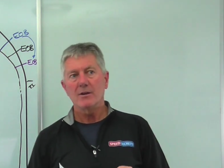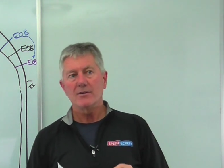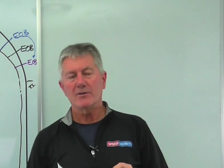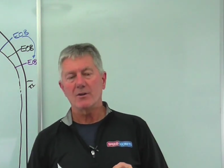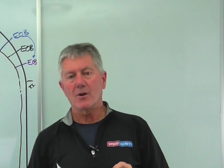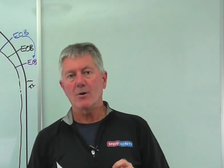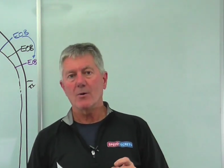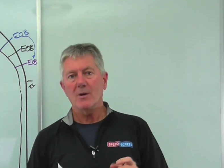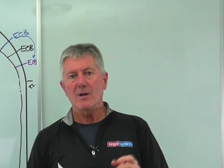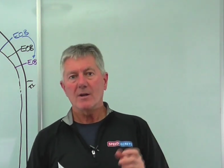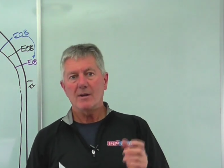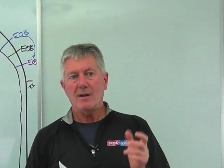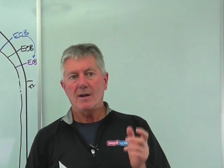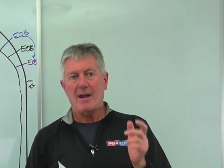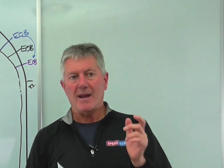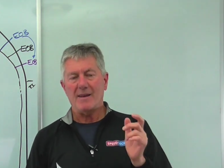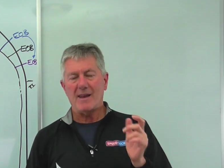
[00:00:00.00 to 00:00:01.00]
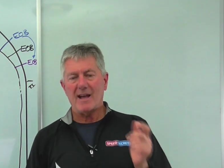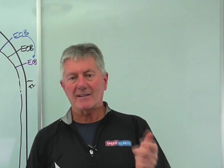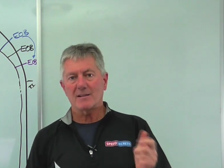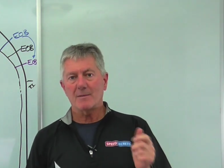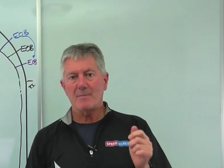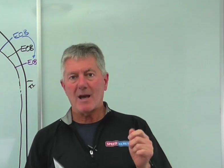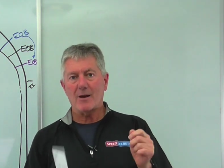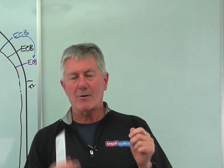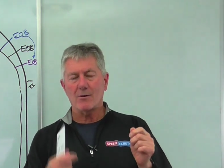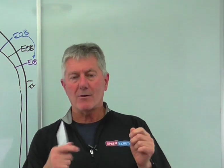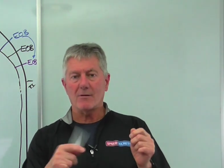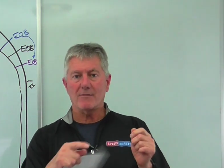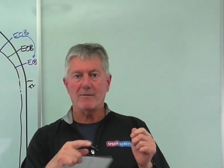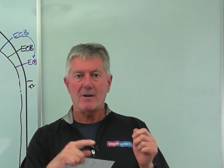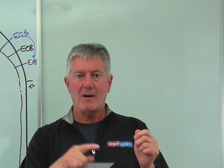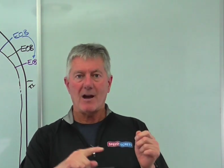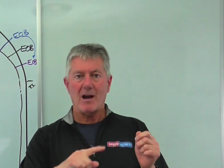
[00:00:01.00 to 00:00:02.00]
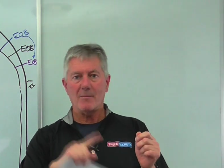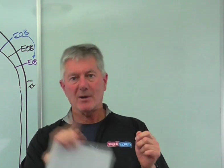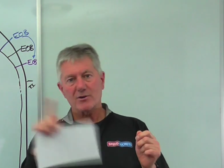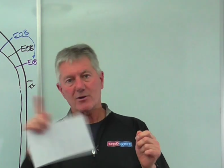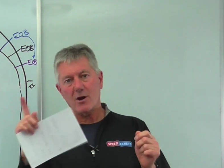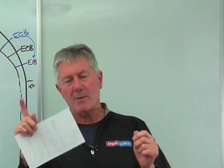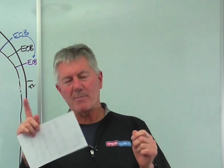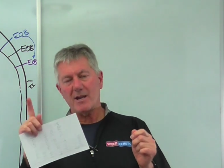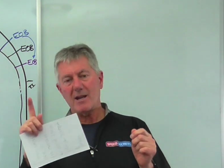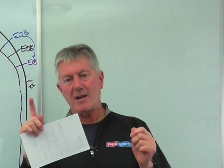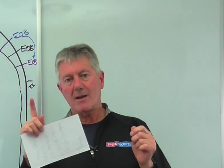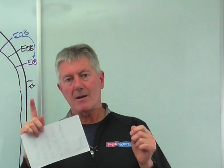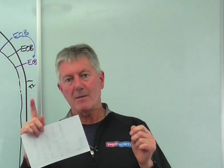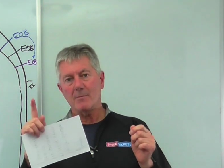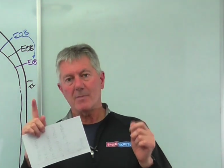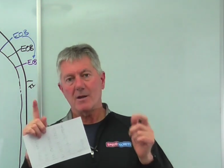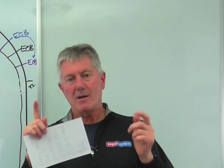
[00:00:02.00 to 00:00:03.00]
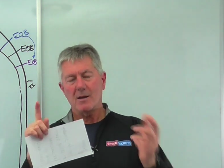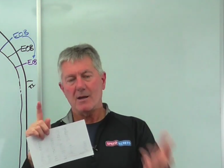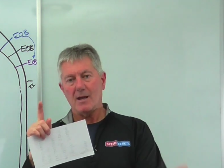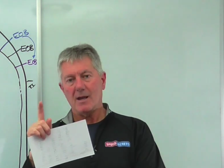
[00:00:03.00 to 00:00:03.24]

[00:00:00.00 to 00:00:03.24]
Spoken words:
So, and that's a matter of how much RPM